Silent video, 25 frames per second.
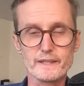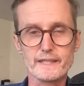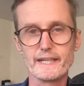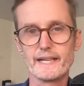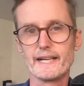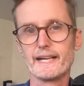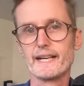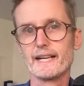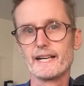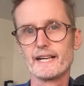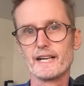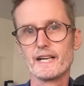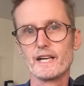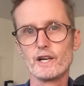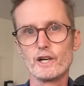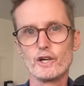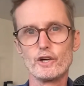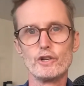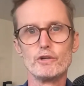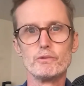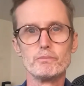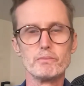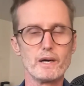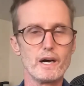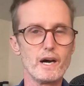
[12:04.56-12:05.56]
care
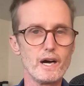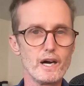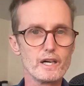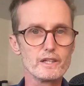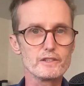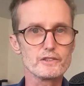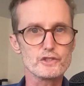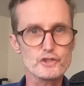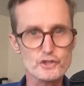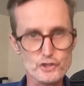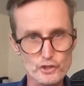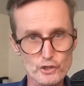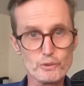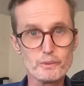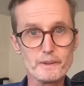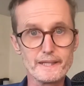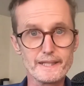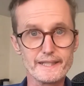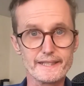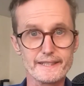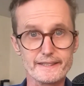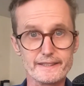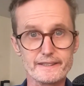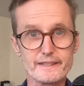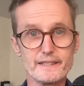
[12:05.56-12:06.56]
home are
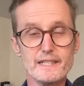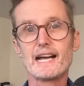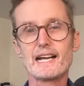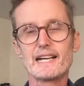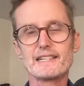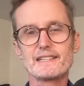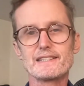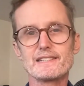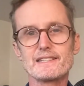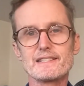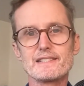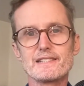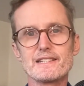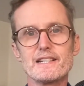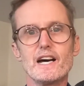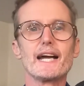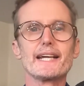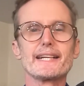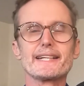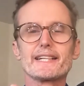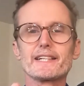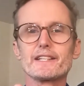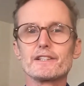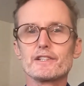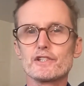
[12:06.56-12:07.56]
doing. And I
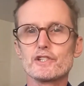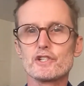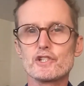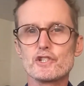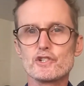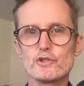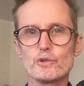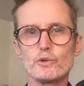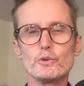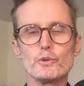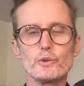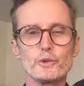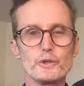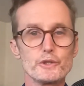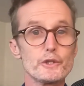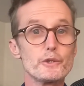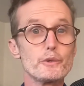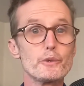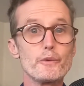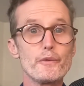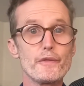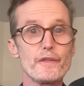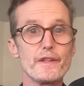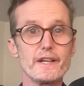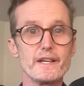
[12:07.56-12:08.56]
can assure
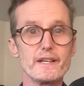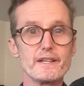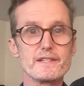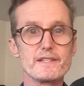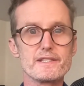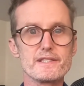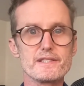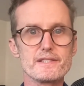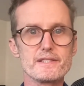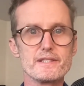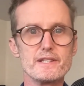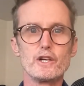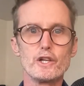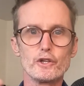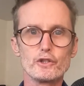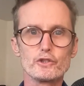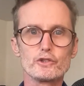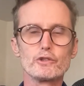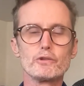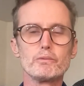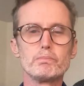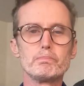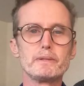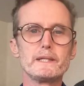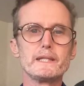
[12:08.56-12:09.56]
you this,
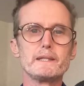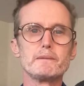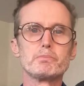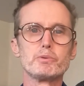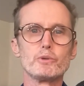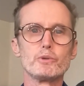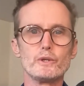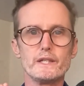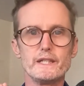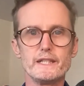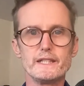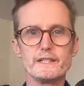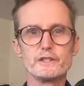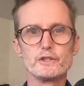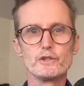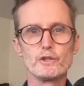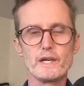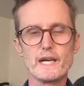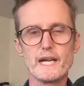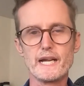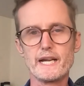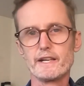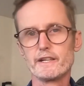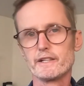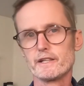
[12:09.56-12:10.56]
local people in your
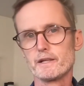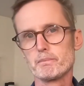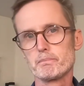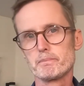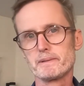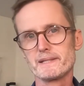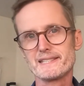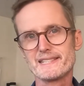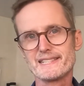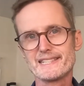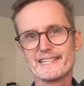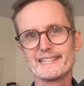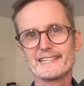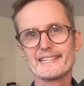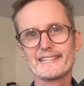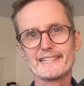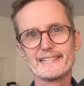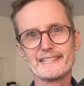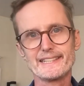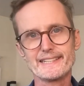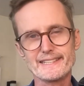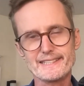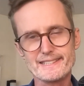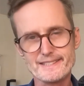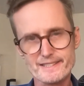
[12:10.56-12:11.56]
area,
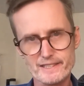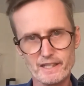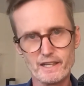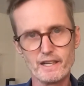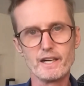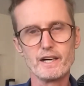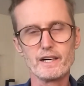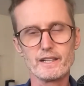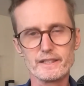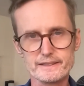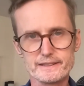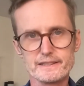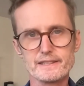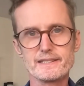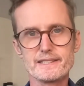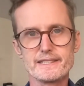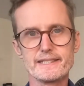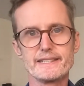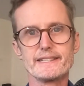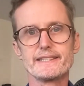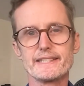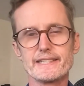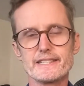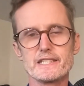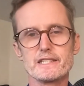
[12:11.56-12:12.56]
particularly
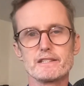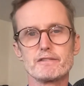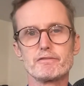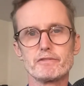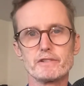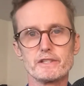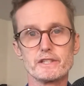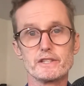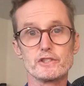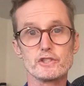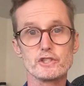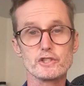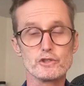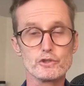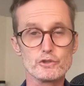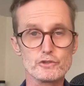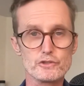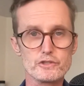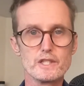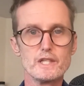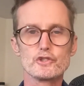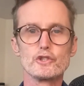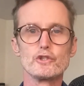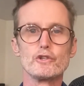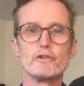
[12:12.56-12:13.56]
targeted
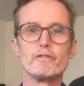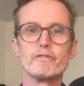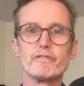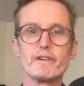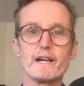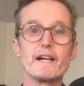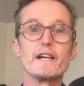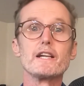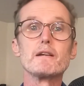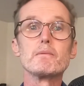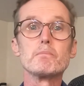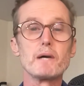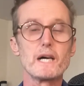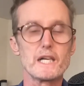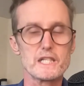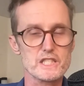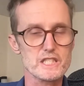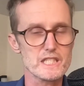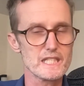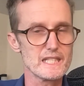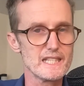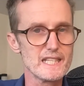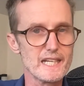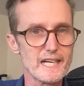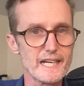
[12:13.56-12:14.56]
individuals, do very
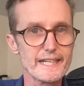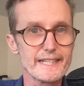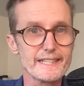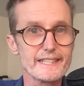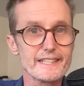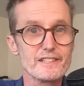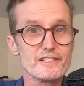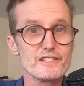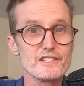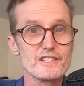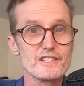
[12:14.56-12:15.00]
much like